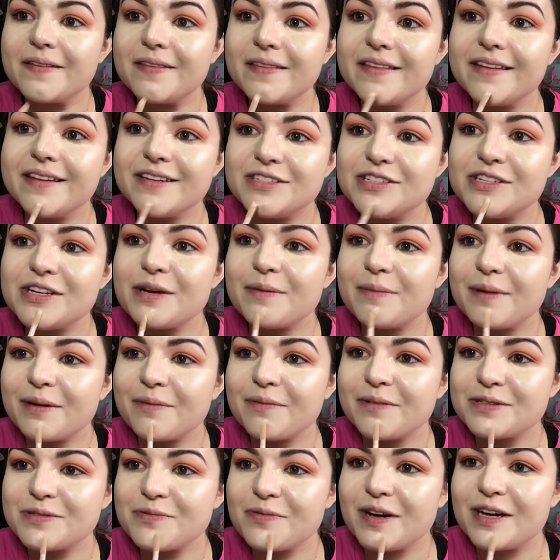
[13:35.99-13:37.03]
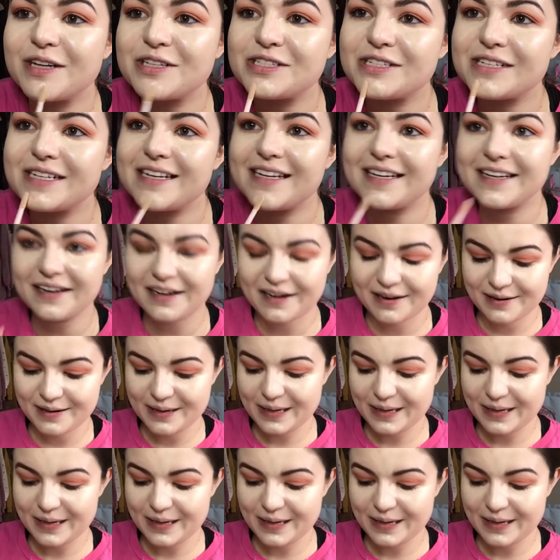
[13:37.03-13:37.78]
the gym and was watching